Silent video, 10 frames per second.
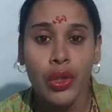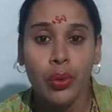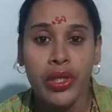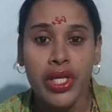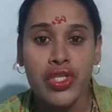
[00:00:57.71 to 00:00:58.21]

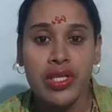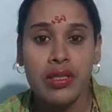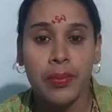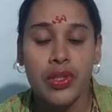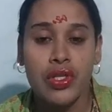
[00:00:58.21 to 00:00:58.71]
to teach
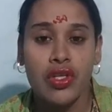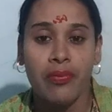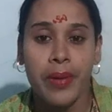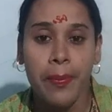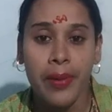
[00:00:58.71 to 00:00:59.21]
us the process
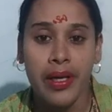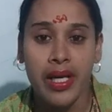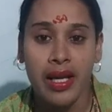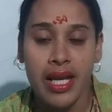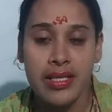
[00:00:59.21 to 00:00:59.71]
of Brahma
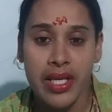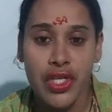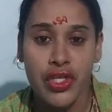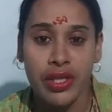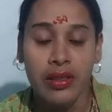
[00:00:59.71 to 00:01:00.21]

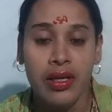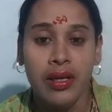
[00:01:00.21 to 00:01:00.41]
realization,